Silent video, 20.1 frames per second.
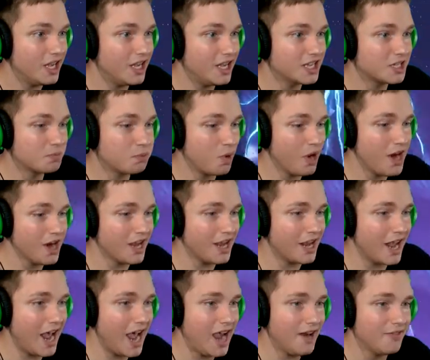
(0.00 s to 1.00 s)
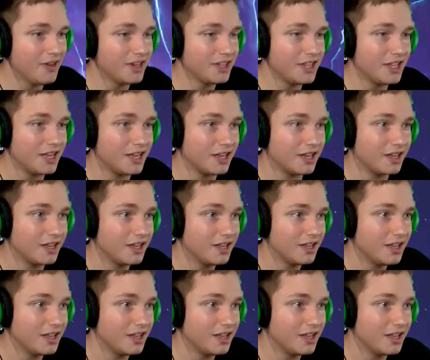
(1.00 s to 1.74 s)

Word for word: It's breaking everything.